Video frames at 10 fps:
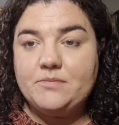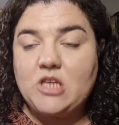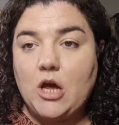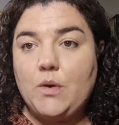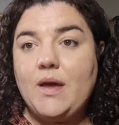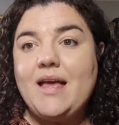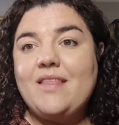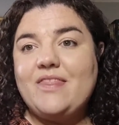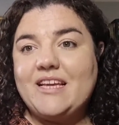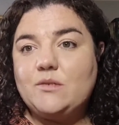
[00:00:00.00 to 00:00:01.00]
So
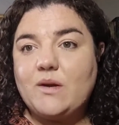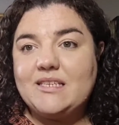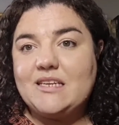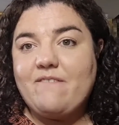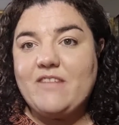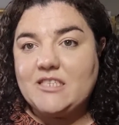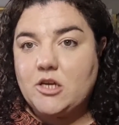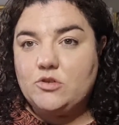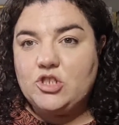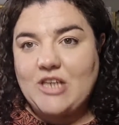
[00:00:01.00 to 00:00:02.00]
this one is in a
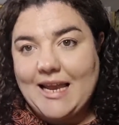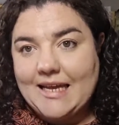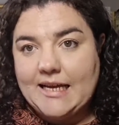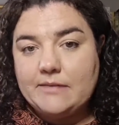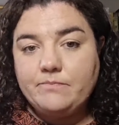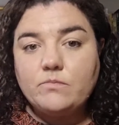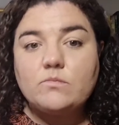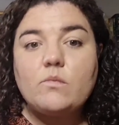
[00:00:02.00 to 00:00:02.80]
viscose challis,